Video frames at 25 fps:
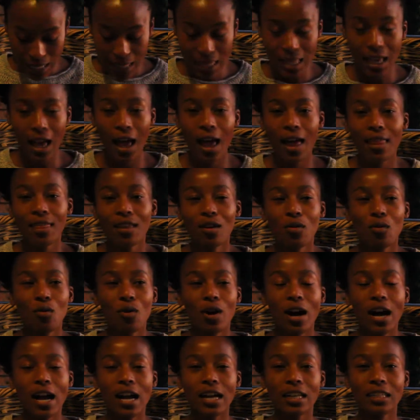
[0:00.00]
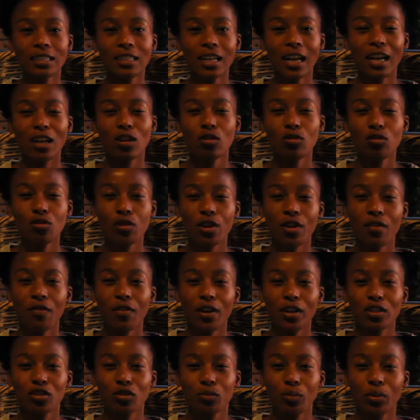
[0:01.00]
the other one, I don't know if
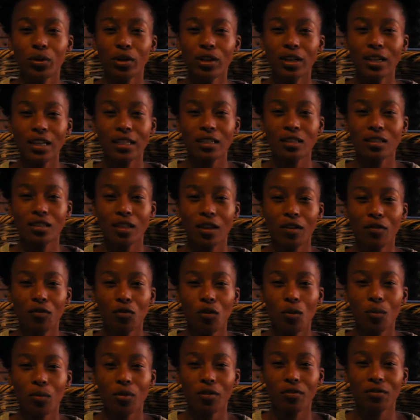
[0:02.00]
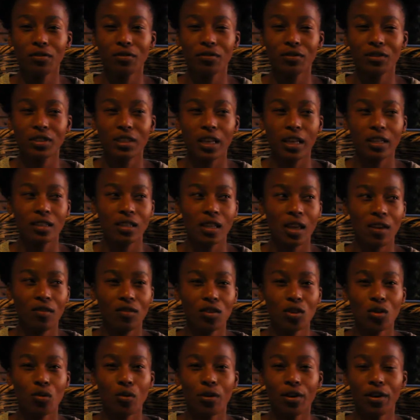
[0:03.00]
I should put it as a form of a
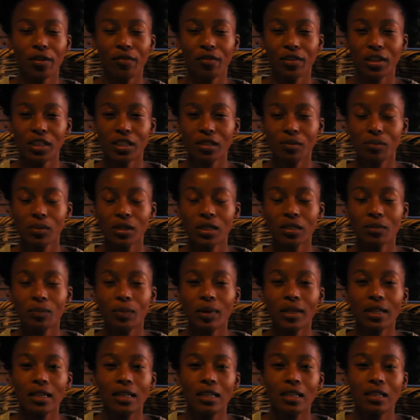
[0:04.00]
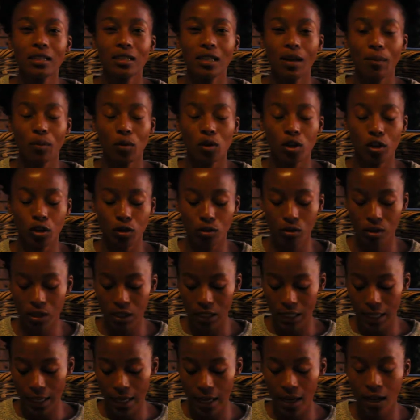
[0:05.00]
saving or investment, but I'm going to use
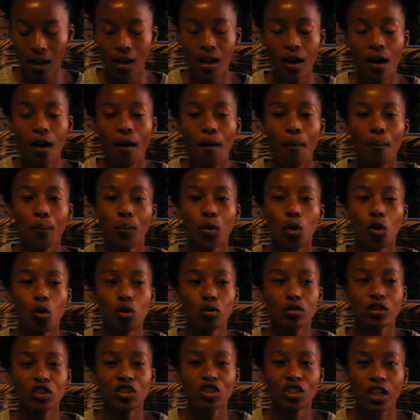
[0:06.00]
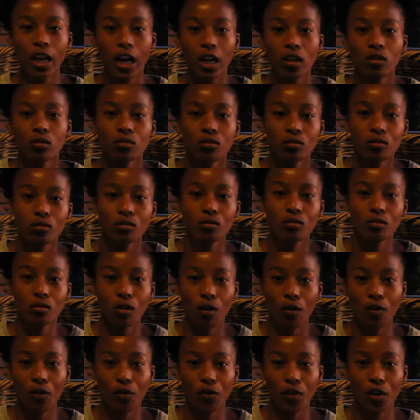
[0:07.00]
it here. Mogodishano,
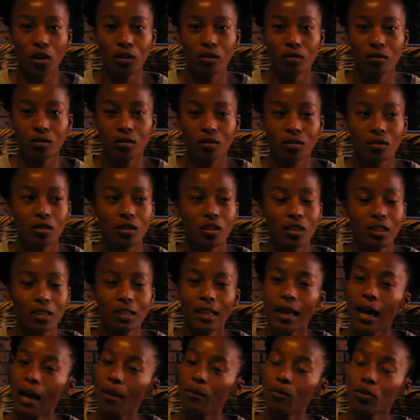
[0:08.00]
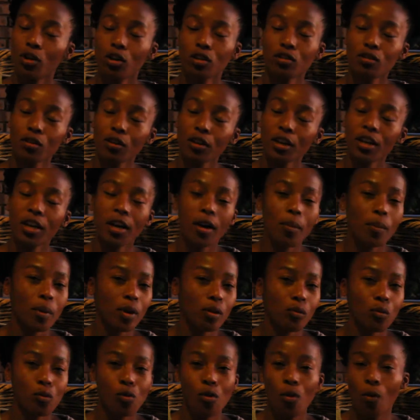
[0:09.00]
stock fills. I'm not talking
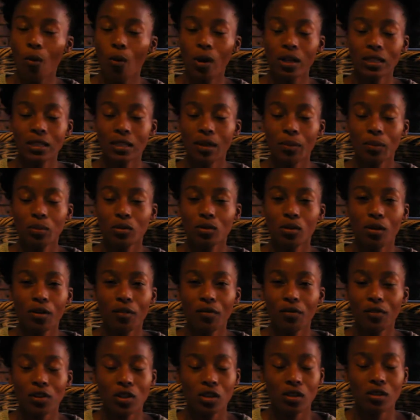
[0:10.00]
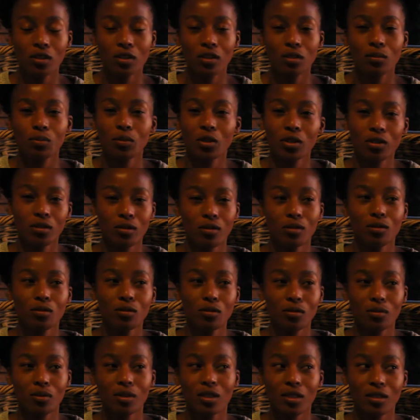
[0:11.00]
about your WhatsApp stock fills, because
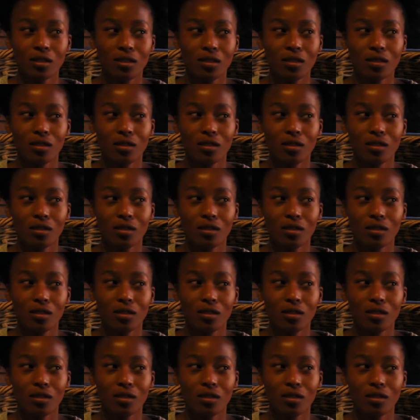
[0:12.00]
those ones,